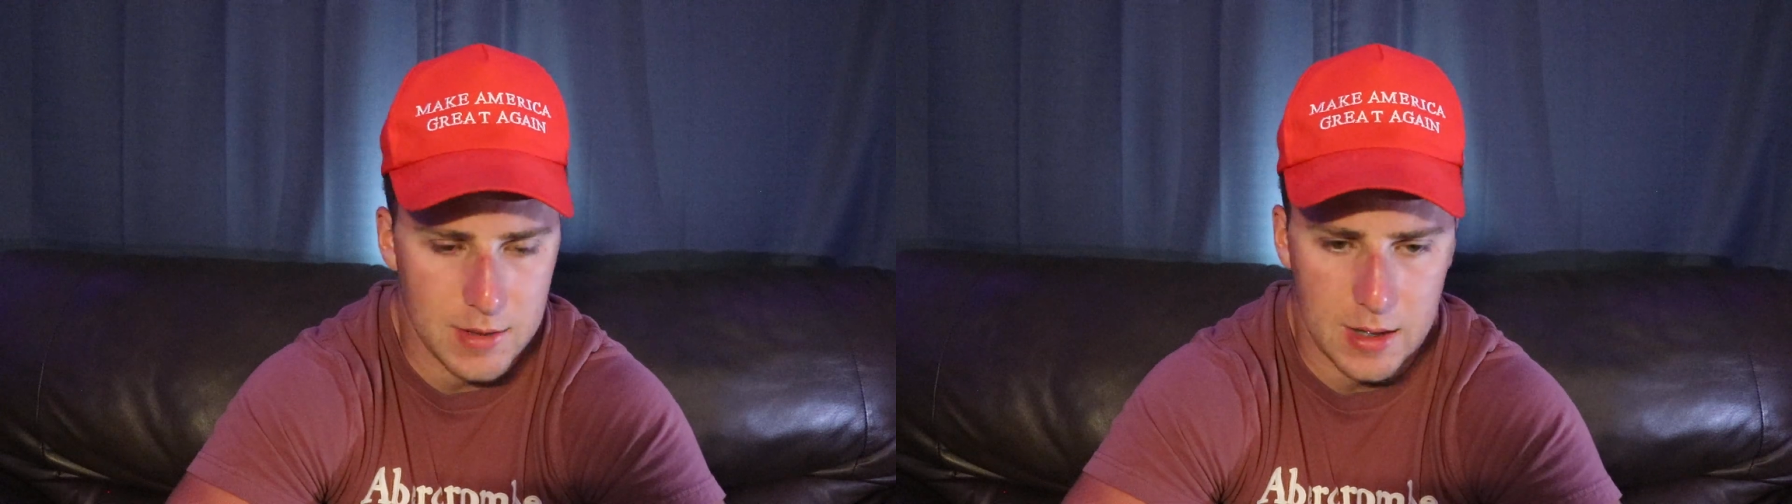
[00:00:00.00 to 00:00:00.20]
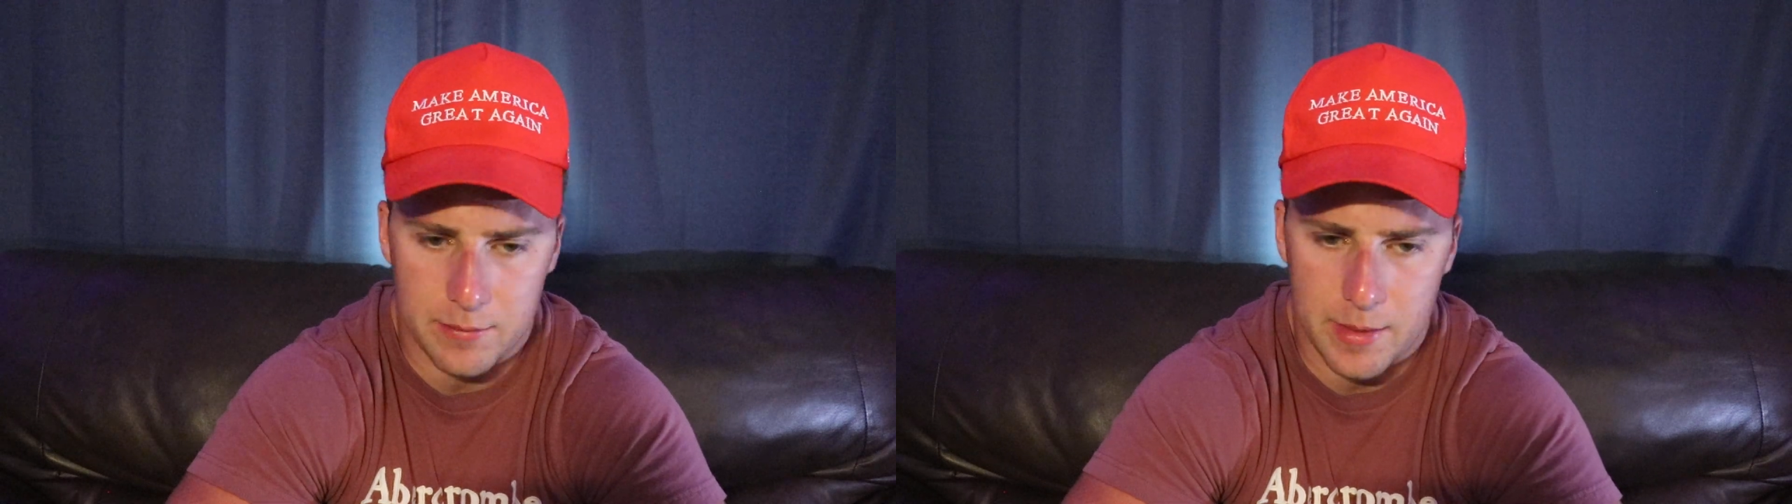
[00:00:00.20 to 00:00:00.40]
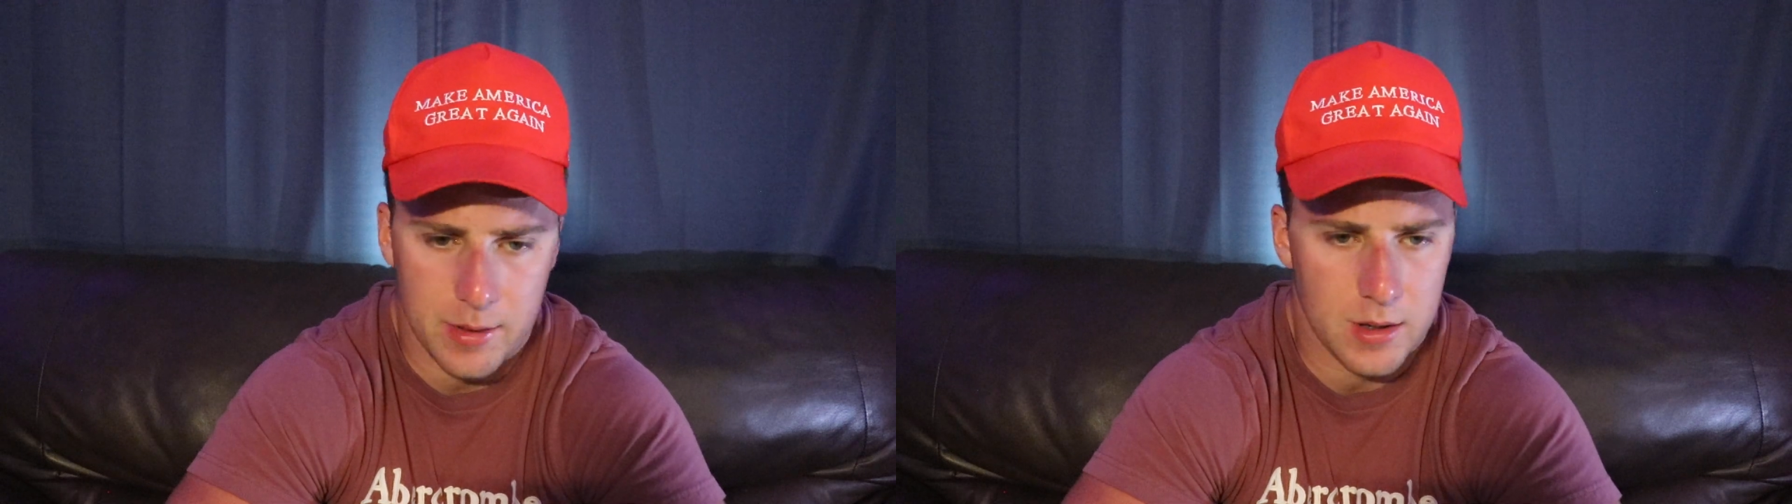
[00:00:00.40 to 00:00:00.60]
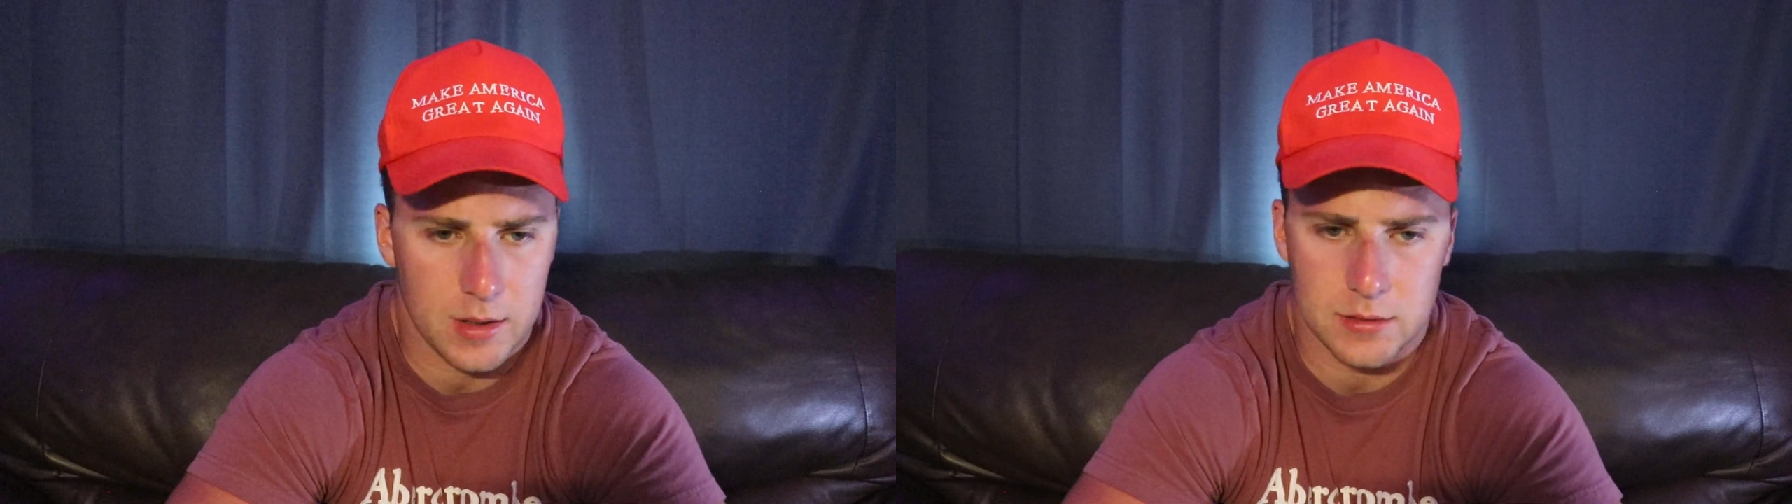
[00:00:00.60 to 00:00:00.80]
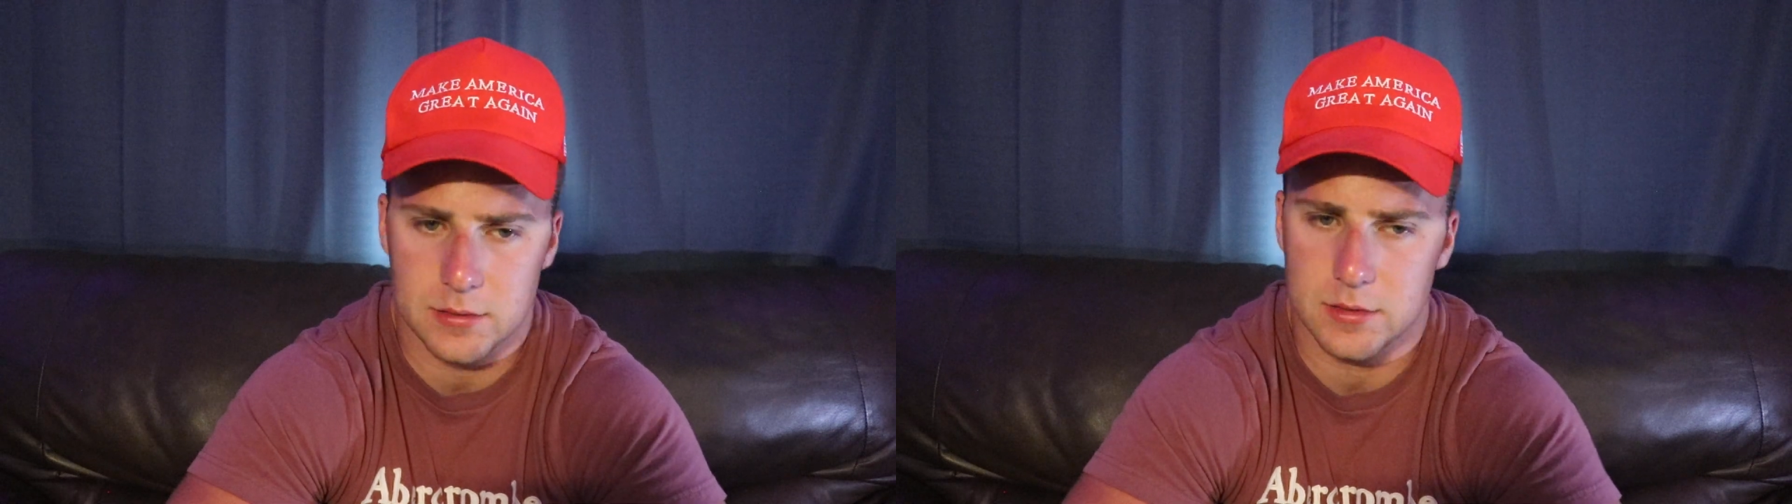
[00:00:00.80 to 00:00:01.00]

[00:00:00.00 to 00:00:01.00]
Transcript: that in my mind,